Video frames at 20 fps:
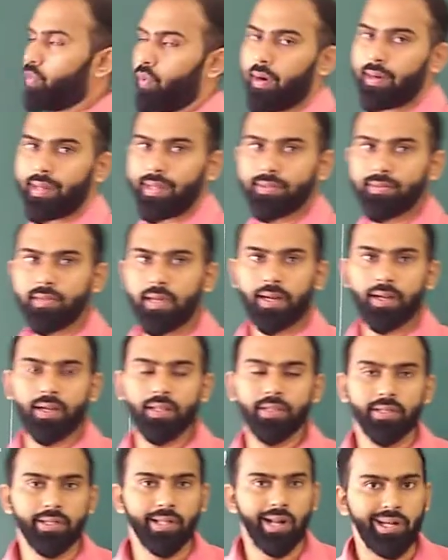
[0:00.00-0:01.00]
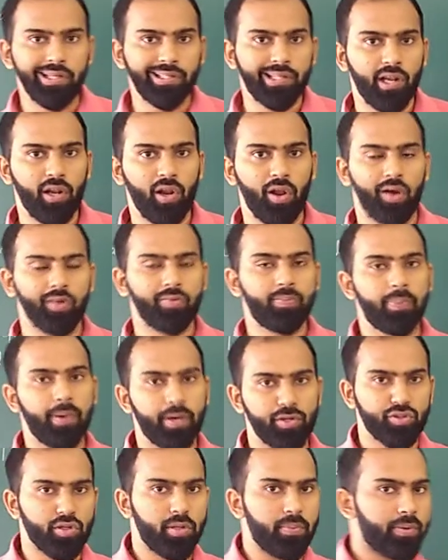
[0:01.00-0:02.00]
what exactly the Dalton law of
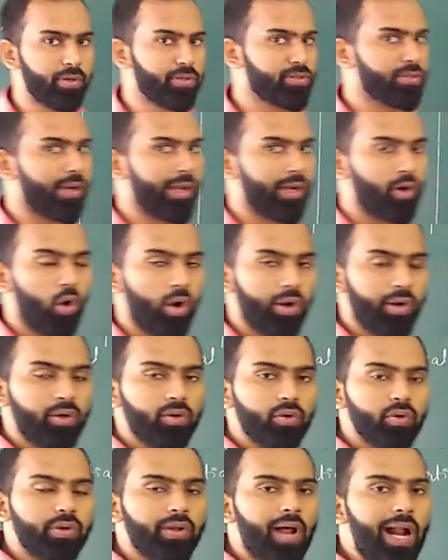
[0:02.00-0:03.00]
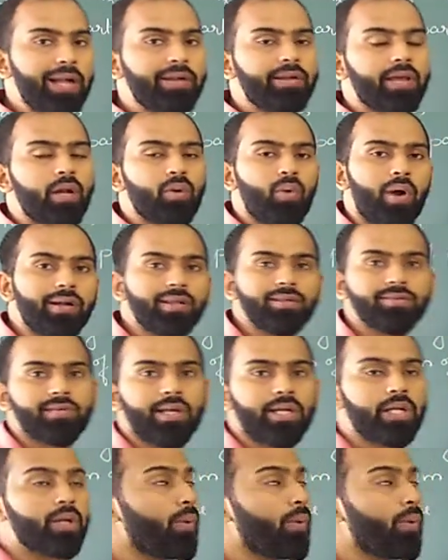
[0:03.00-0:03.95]
partial pressure. According to Dalton, what he said to